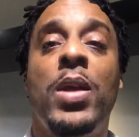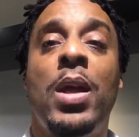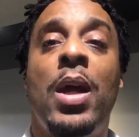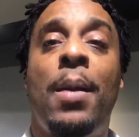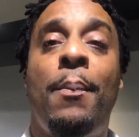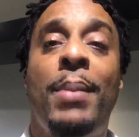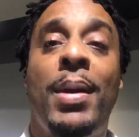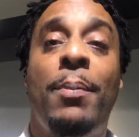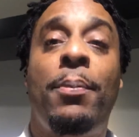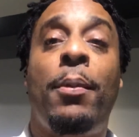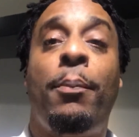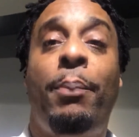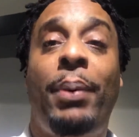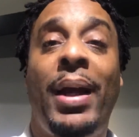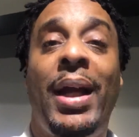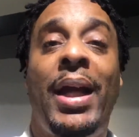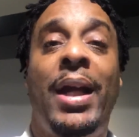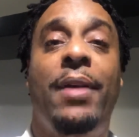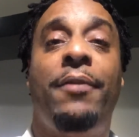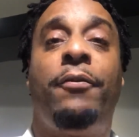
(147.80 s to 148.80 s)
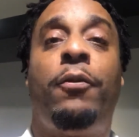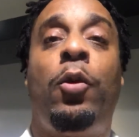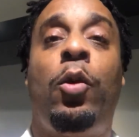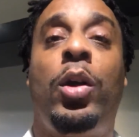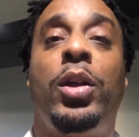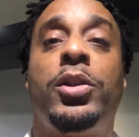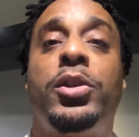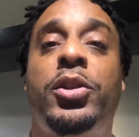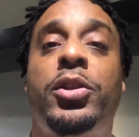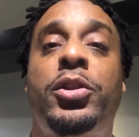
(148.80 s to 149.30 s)
be prepared for a
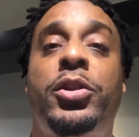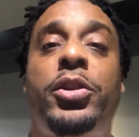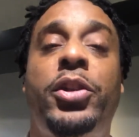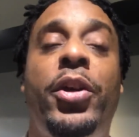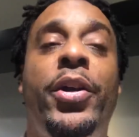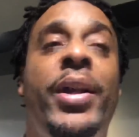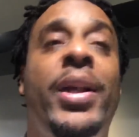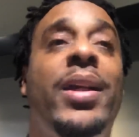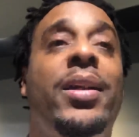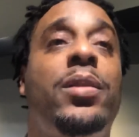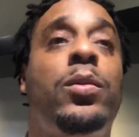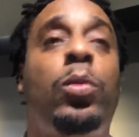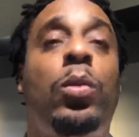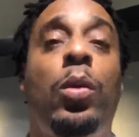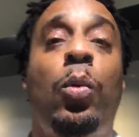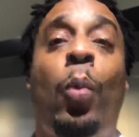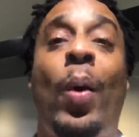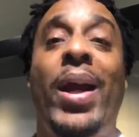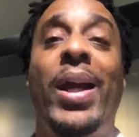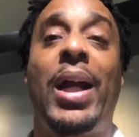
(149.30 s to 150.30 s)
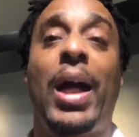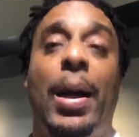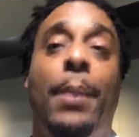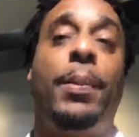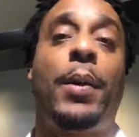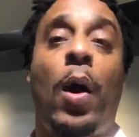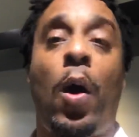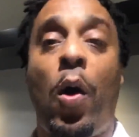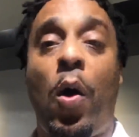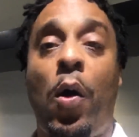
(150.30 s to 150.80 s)
serious wake-up
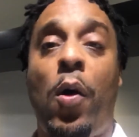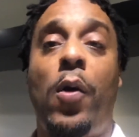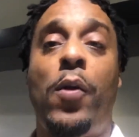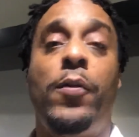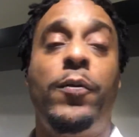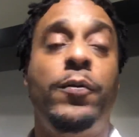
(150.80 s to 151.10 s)
call.